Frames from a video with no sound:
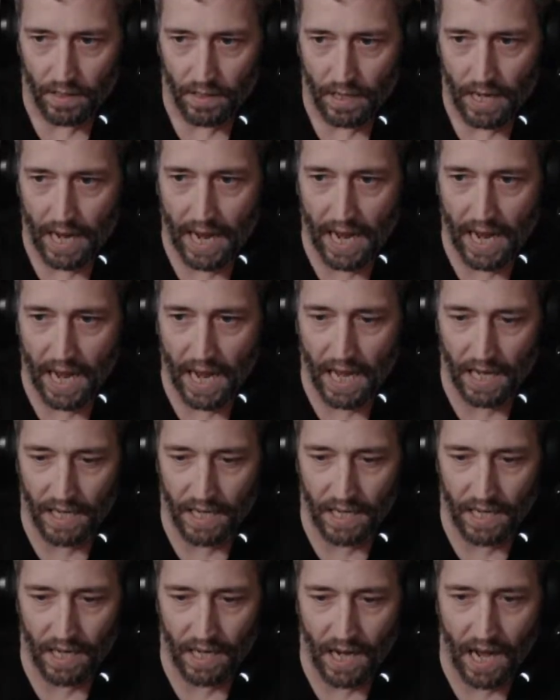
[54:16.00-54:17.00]
And
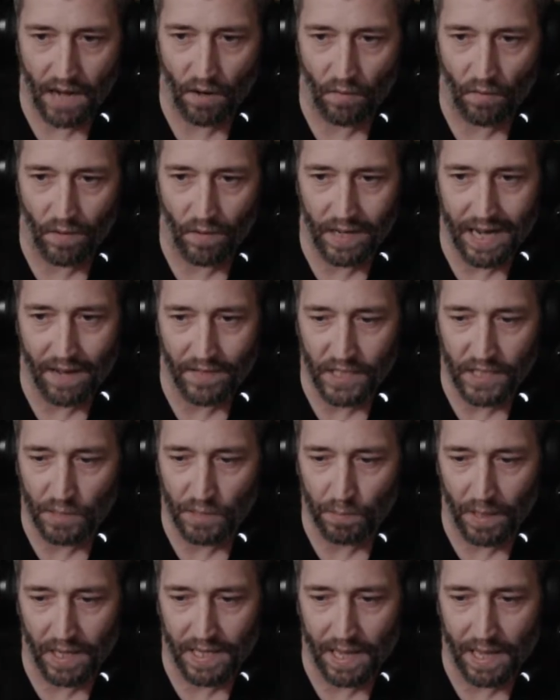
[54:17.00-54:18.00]
I don't really have to
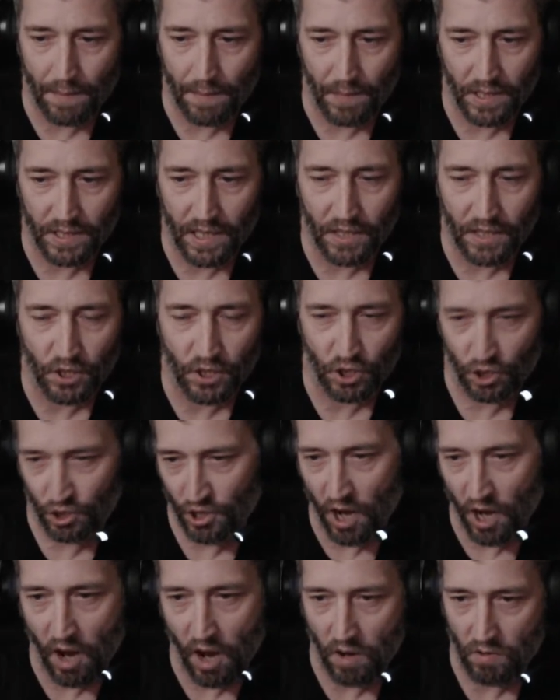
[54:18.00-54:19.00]
explain it that much. I'll just
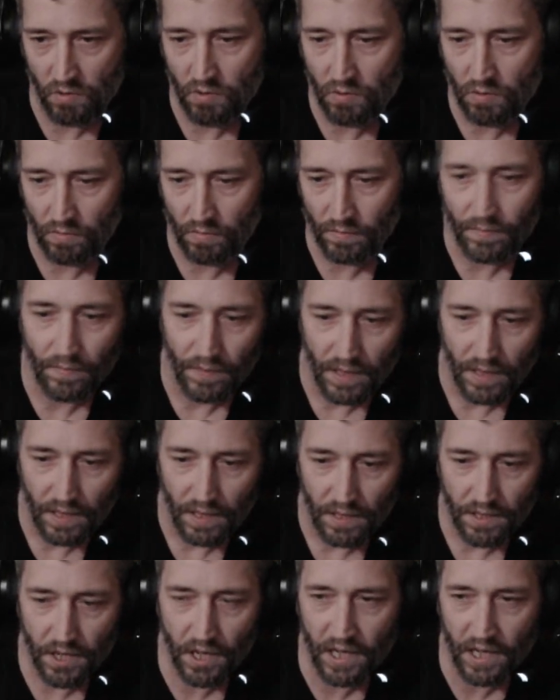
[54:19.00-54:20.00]
show.
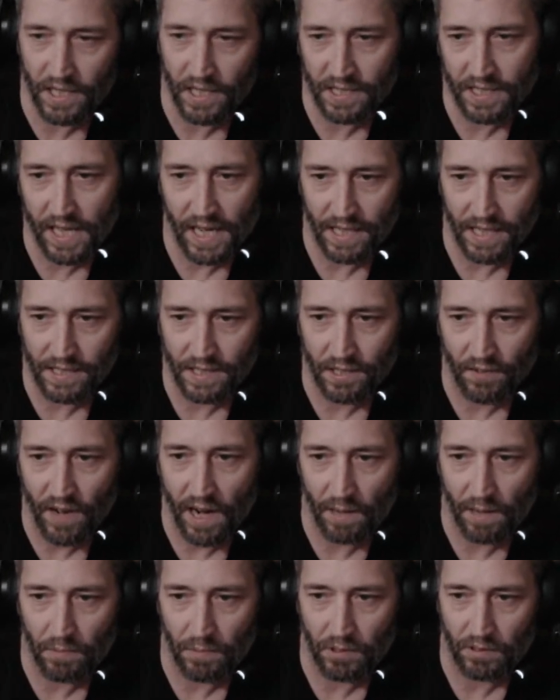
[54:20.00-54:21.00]
You're gonna see it's
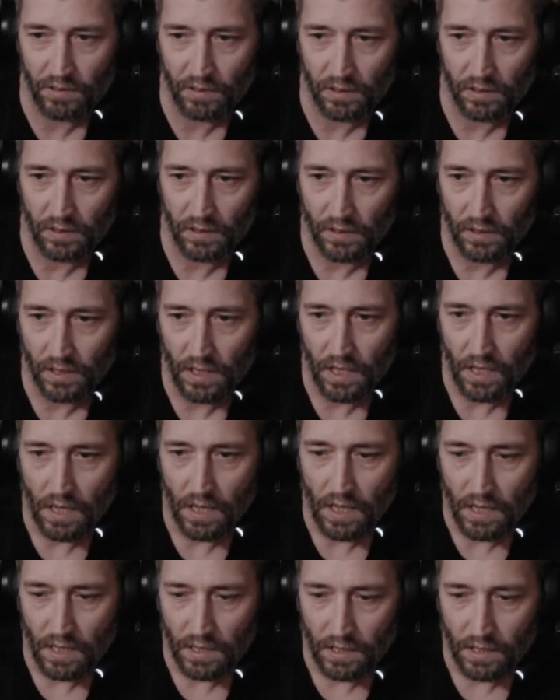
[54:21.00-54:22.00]
incredible.
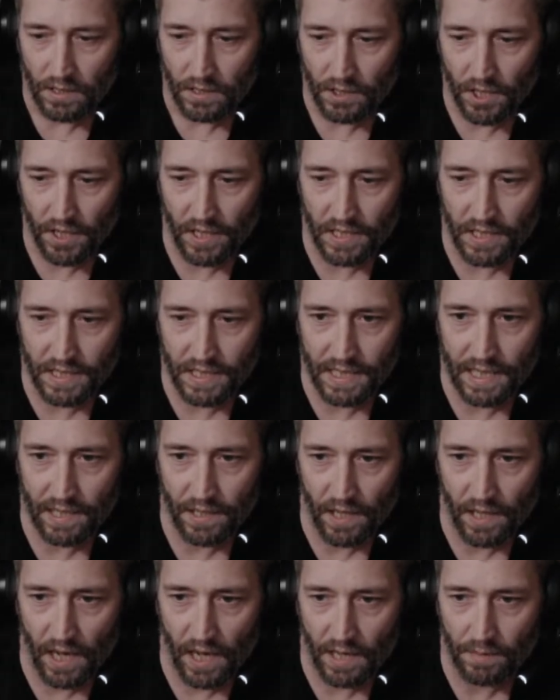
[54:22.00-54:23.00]
So you're gonna see
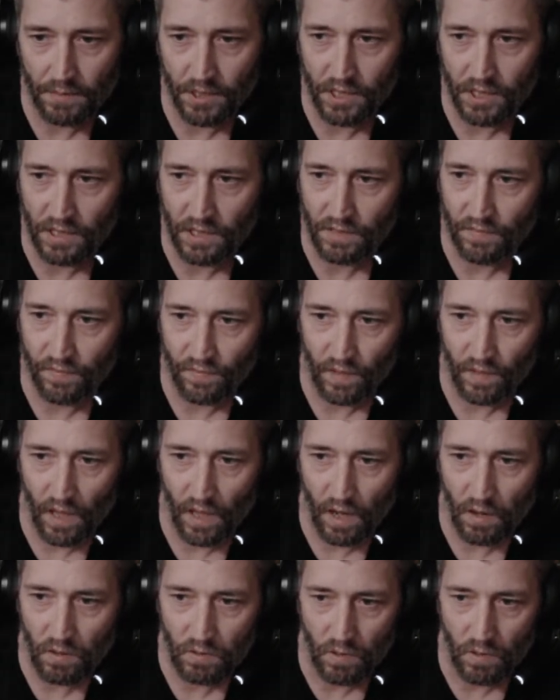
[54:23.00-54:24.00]
the items just
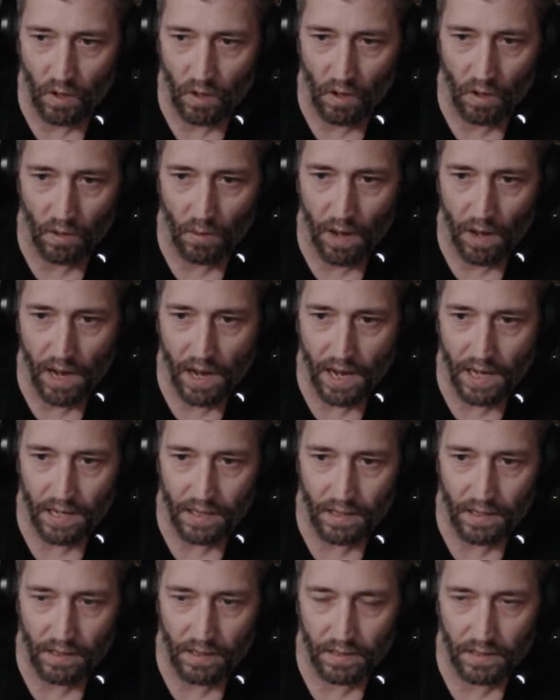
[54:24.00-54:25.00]
flow all the way
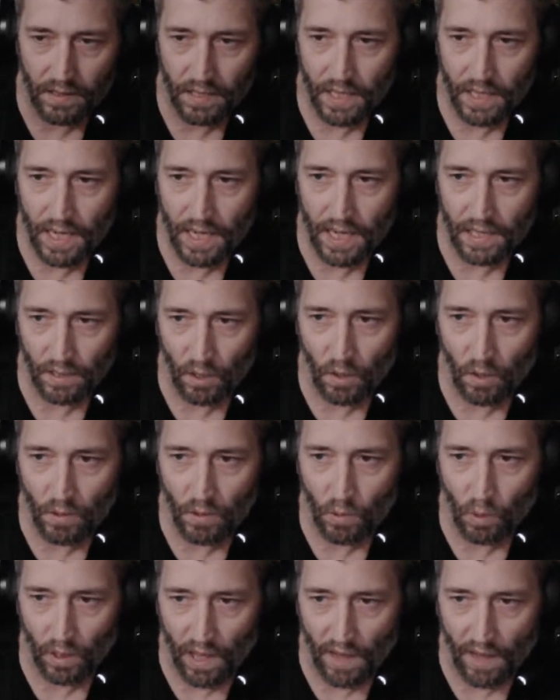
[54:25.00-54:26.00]
and load a
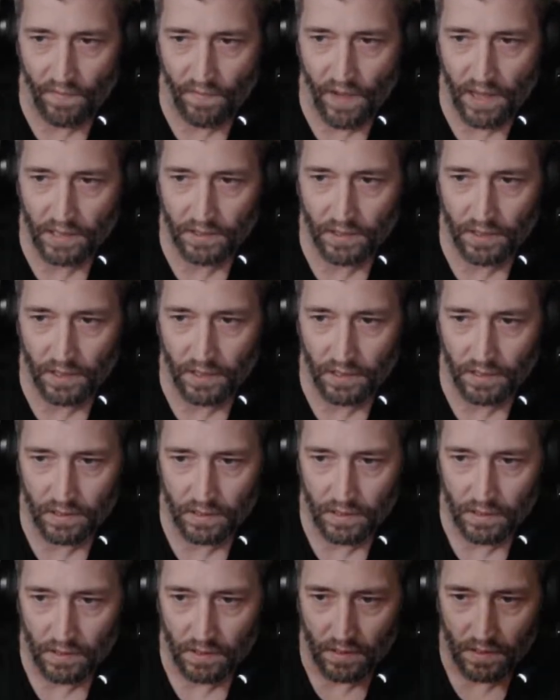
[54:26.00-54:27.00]
lot faster.
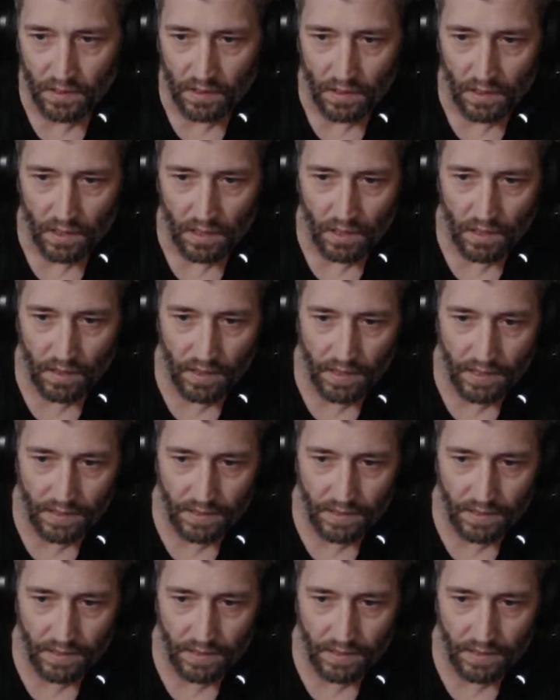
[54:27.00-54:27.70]
All right.